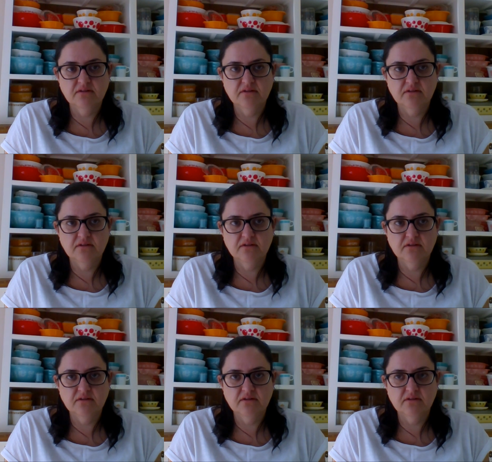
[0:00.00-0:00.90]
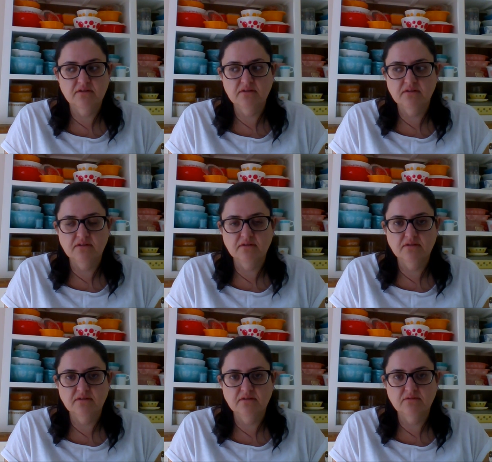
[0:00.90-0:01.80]

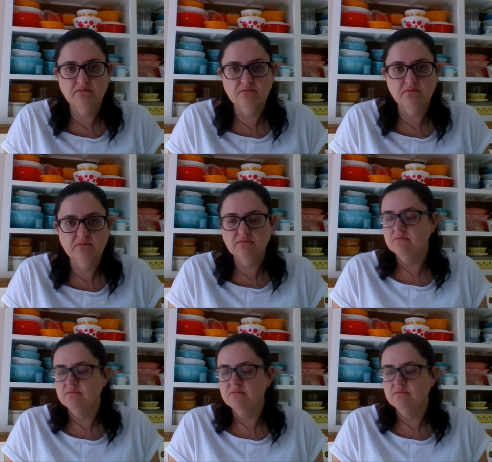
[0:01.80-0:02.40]
[no speech]